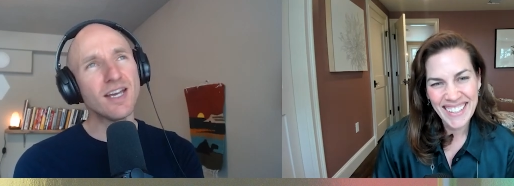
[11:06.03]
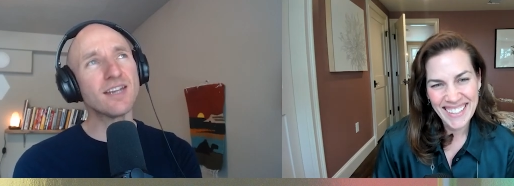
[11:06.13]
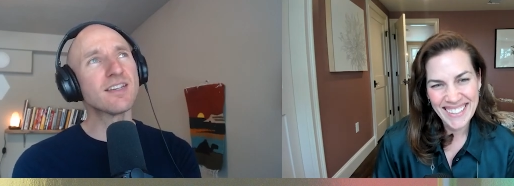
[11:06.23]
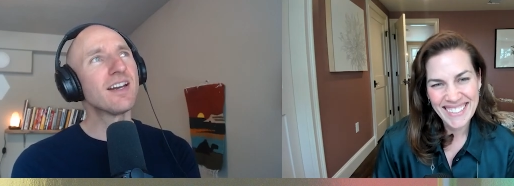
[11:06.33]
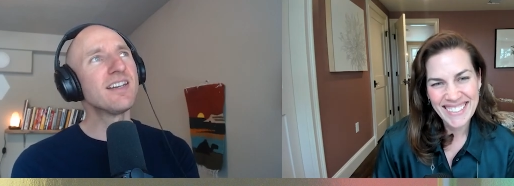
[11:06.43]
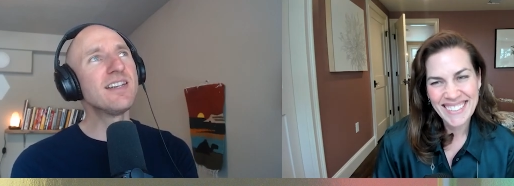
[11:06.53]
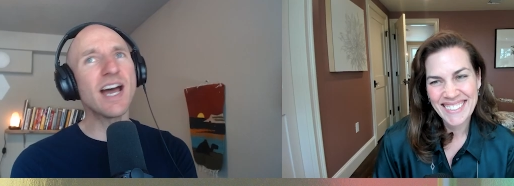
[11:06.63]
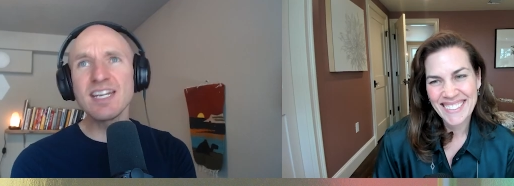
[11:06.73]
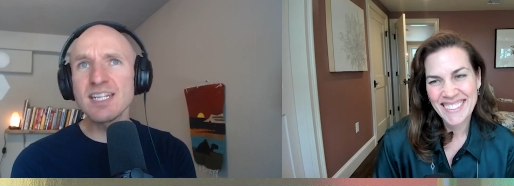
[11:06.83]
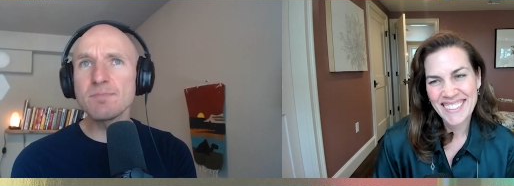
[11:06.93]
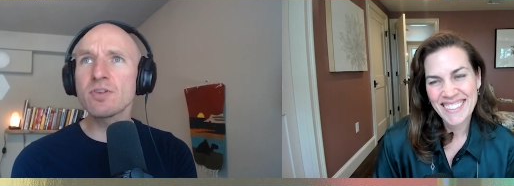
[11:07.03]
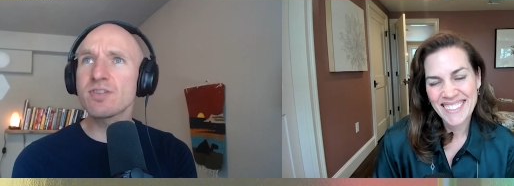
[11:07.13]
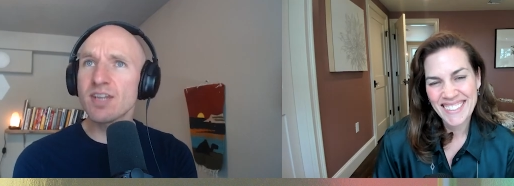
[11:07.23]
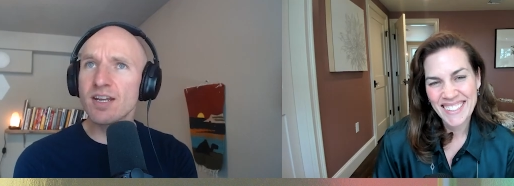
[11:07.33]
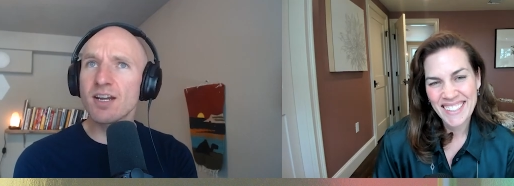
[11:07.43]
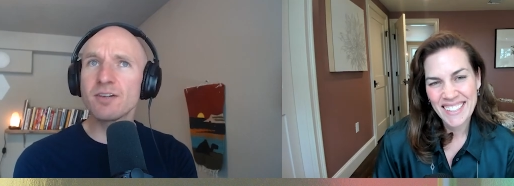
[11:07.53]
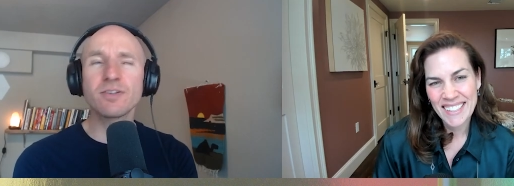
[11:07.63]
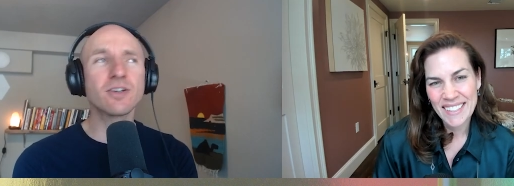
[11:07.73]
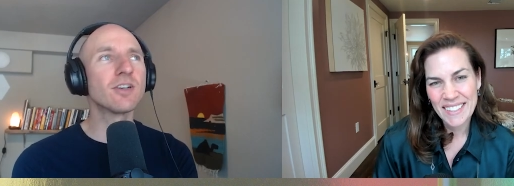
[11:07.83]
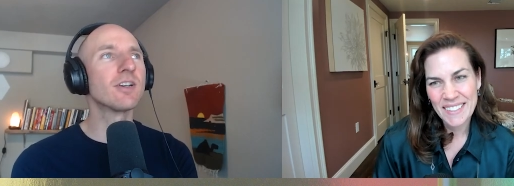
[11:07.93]
Speaker 1: it's 90% of
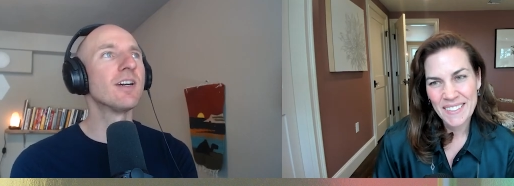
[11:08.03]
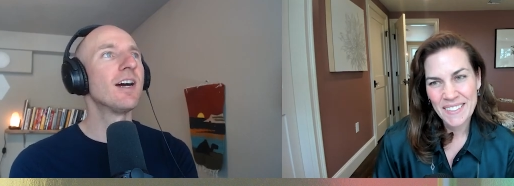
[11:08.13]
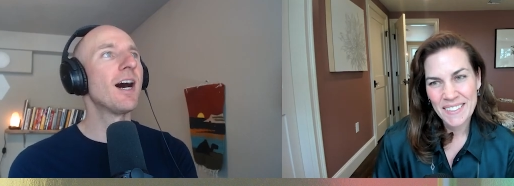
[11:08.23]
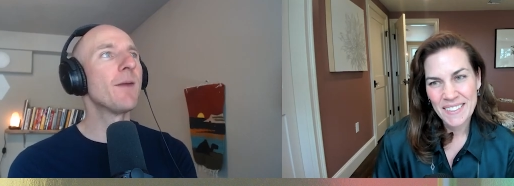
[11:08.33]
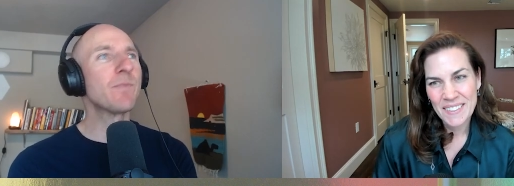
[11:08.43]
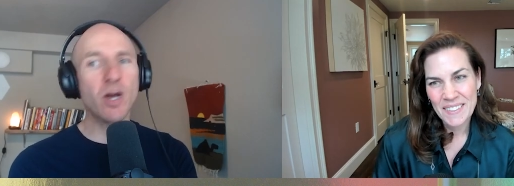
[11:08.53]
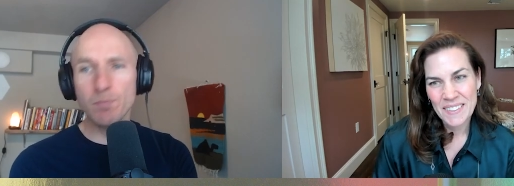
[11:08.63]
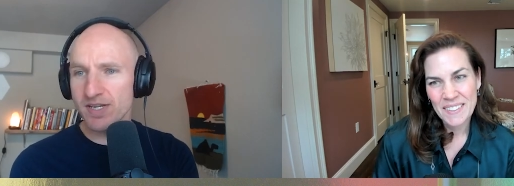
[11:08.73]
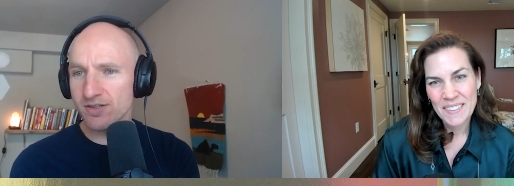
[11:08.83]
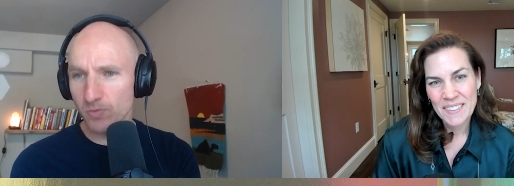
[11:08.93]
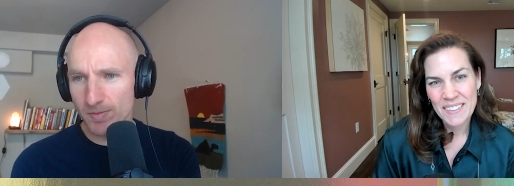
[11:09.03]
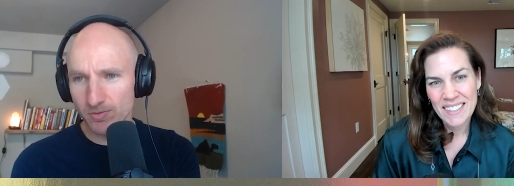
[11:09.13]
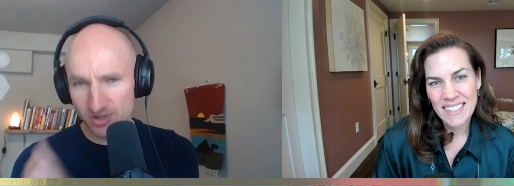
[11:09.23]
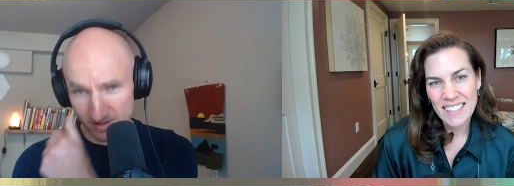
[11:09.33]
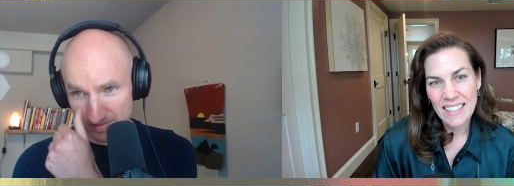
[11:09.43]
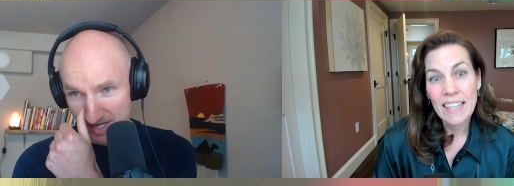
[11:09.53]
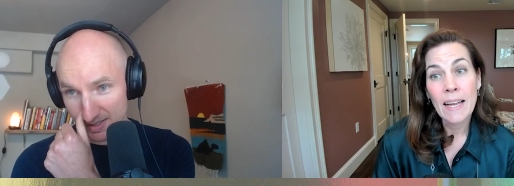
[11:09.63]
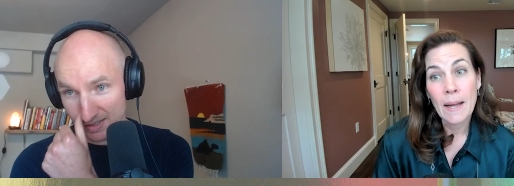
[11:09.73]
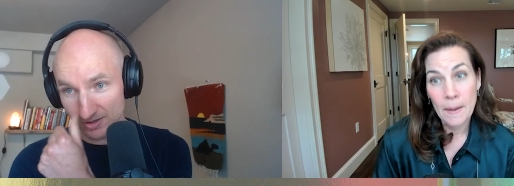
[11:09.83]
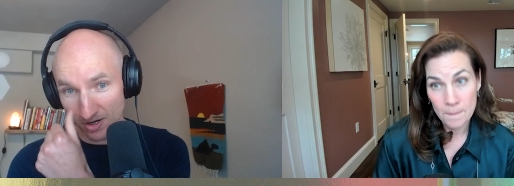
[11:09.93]
her um, LPs are women, which is
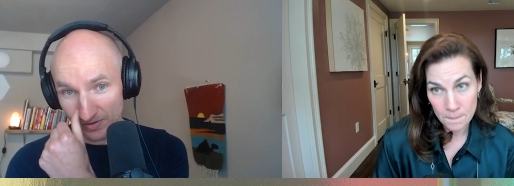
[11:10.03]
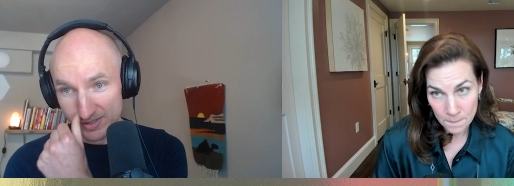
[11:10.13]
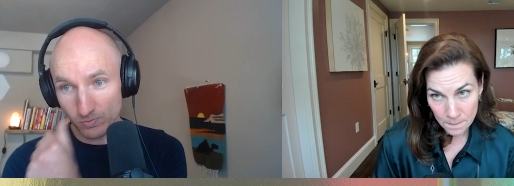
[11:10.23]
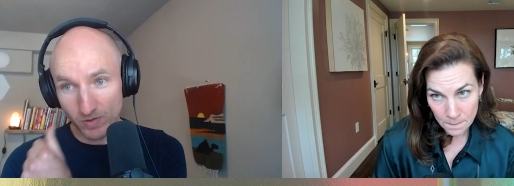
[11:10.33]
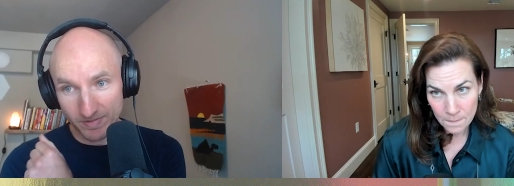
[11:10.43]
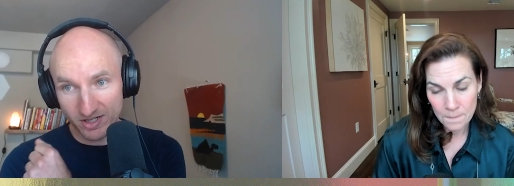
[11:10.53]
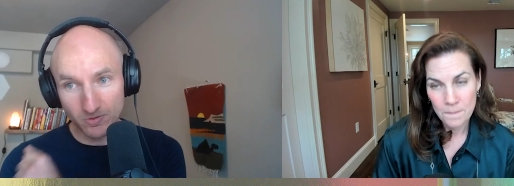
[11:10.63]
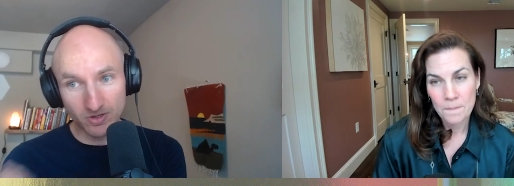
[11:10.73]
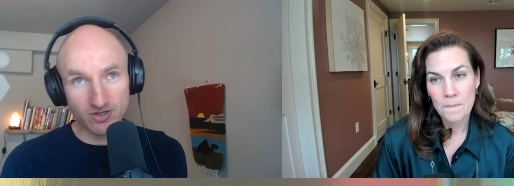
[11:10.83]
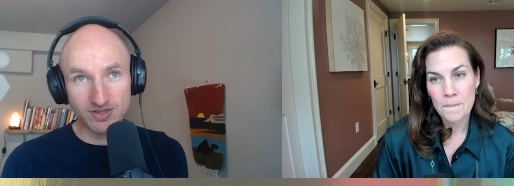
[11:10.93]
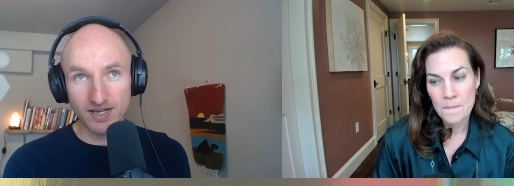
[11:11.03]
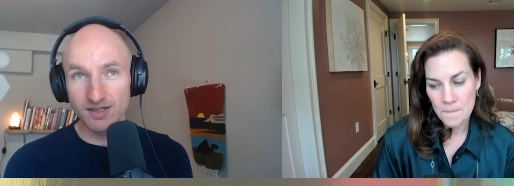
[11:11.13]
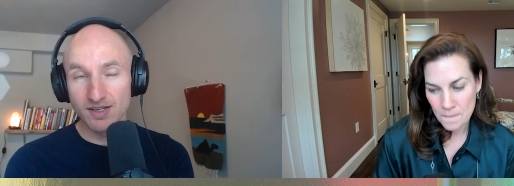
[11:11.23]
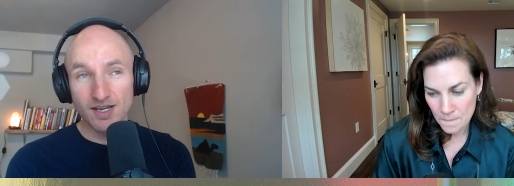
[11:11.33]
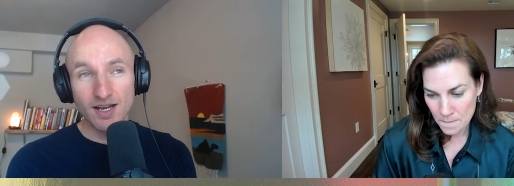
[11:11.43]
amazing. And they're all these women who are just like